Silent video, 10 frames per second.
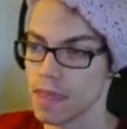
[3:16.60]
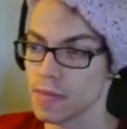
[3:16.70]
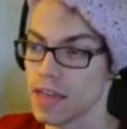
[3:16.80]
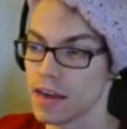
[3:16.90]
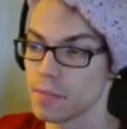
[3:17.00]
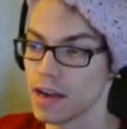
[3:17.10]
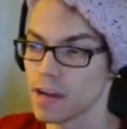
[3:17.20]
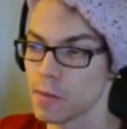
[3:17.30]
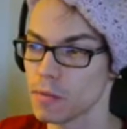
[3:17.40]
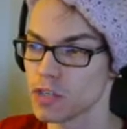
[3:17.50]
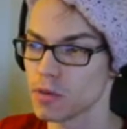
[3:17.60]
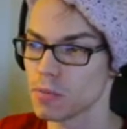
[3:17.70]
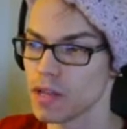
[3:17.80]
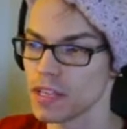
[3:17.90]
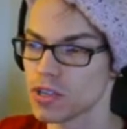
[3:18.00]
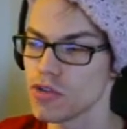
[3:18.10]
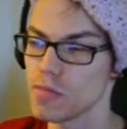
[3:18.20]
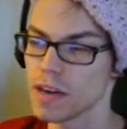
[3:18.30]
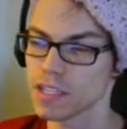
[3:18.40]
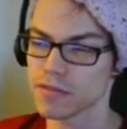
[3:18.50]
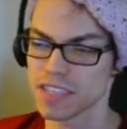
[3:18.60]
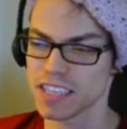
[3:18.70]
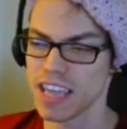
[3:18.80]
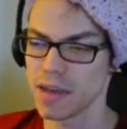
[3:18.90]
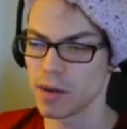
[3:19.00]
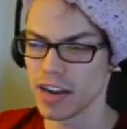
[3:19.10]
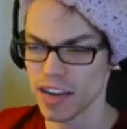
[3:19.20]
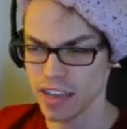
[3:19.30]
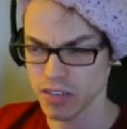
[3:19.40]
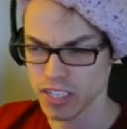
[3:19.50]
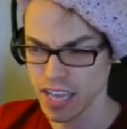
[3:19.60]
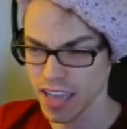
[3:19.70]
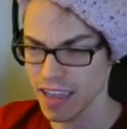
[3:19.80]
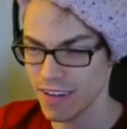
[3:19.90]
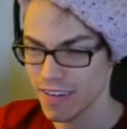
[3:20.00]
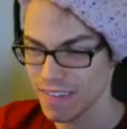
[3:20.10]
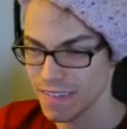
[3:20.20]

with that in mind, I probably shouldn't play too much of this game on any given day.